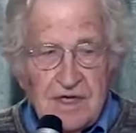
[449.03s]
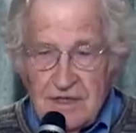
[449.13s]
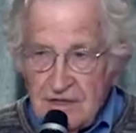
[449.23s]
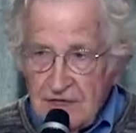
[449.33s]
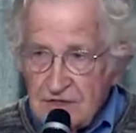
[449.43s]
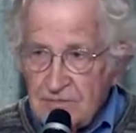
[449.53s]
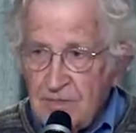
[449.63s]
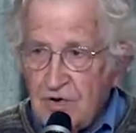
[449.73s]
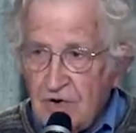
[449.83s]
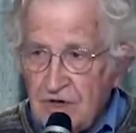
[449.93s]
This
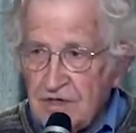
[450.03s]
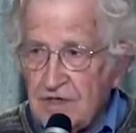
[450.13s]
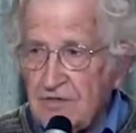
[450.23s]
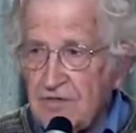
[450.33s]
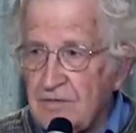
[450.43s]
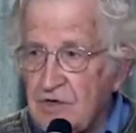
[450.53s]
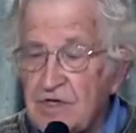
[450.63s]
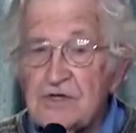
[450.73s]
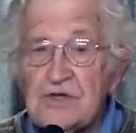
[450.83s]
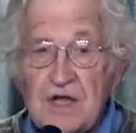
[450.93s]
part of the
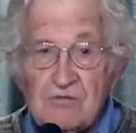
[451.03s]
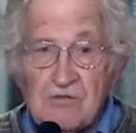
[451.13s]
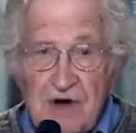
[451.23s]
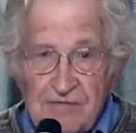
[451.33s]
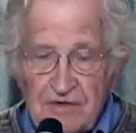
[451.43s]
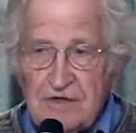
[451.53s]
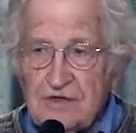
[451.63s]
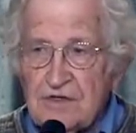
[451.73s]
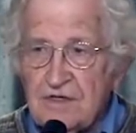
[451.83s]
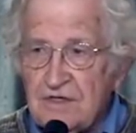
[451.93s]
book is not
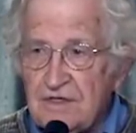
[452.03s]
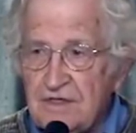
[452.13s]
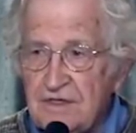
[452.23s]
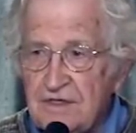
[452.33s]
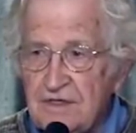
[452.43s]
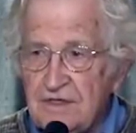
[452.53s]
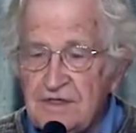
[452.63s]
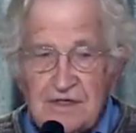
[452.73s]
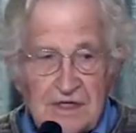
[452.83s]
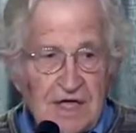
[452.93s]
referenced.
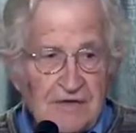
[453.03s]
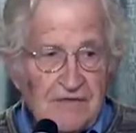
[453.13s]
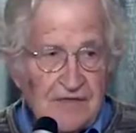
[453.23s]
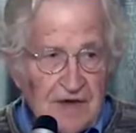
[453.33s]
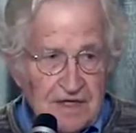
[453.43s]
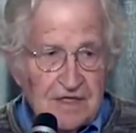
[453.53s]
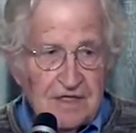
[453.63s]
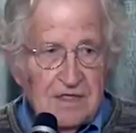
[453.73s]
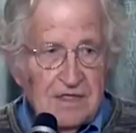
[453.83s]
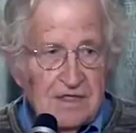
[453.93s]
You can't find
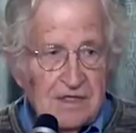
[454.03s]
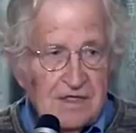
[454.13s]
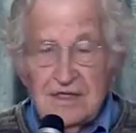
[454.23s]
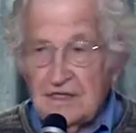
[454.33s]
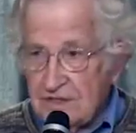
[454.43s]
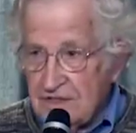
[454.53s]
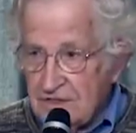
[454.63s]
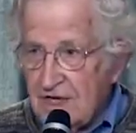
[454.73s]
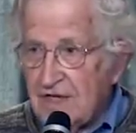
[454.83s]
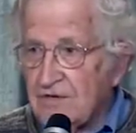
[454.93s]
it unless you
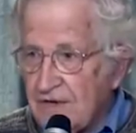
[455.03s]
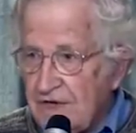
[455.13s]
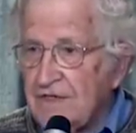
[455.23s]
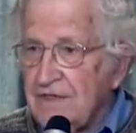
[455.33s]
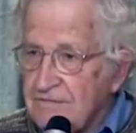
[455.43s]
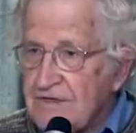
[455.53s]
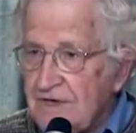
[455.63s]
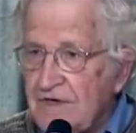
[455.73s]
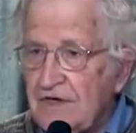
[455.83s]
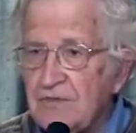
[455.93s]
decide to read
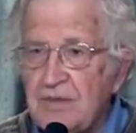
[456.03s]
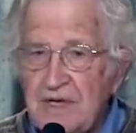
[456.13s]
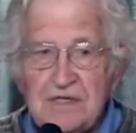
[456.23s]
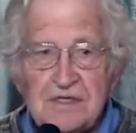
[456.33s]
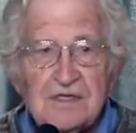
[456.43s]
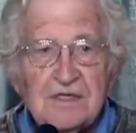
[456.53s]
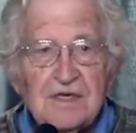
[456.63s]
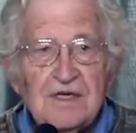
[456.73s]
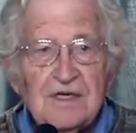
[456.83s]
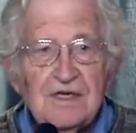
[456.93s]
700 pages.
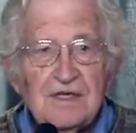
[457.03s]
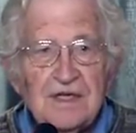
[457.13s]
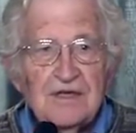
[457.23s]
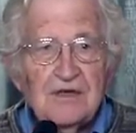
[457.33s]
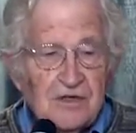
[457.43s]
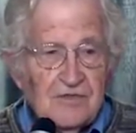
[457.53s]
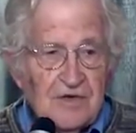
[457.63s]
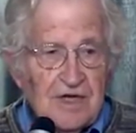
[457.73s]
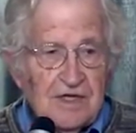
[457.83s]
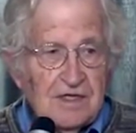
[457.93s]
Then you can
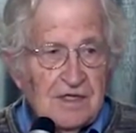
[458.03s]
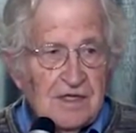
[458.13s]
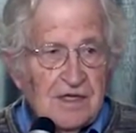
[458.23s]
find it.